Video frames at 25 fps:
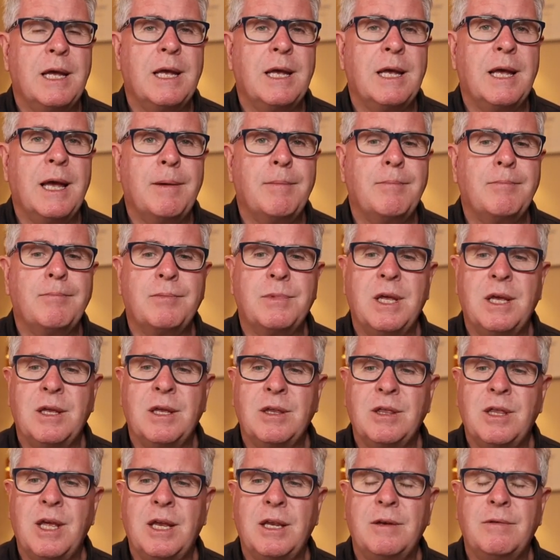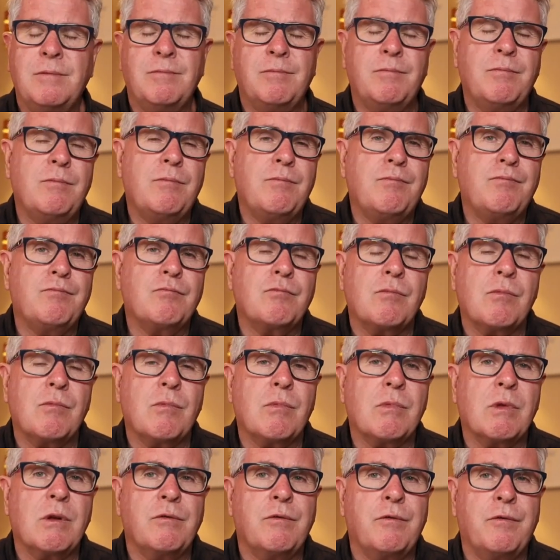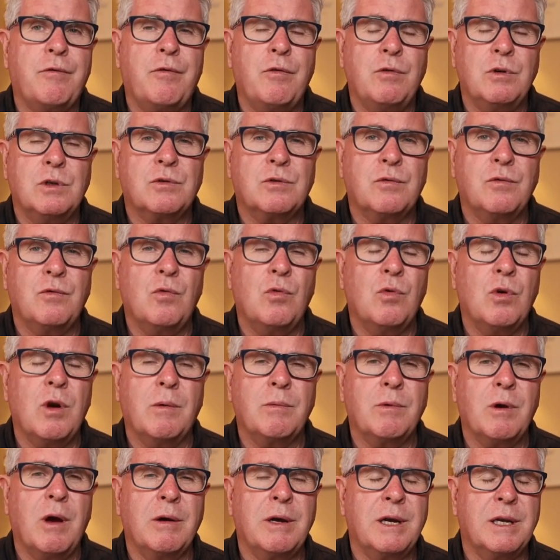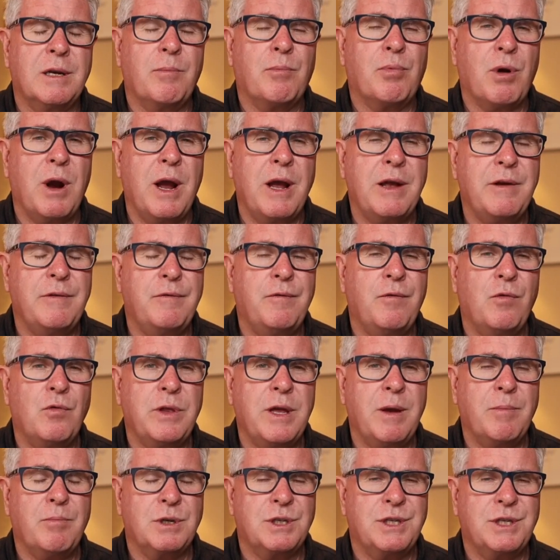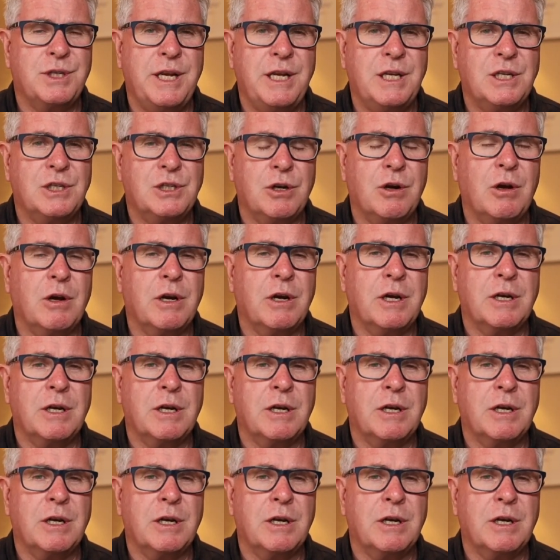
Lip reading: then first of all, I'm going to pray for their protection.